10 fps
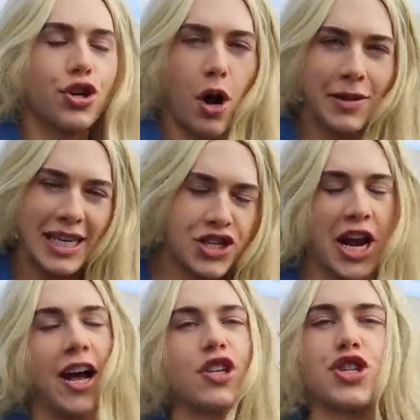You know, with
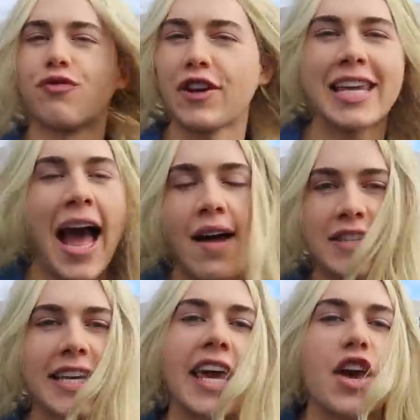this challenge, you really
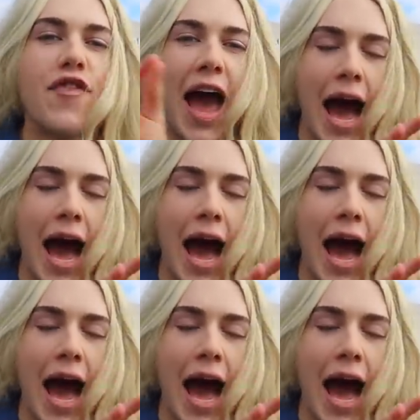have to give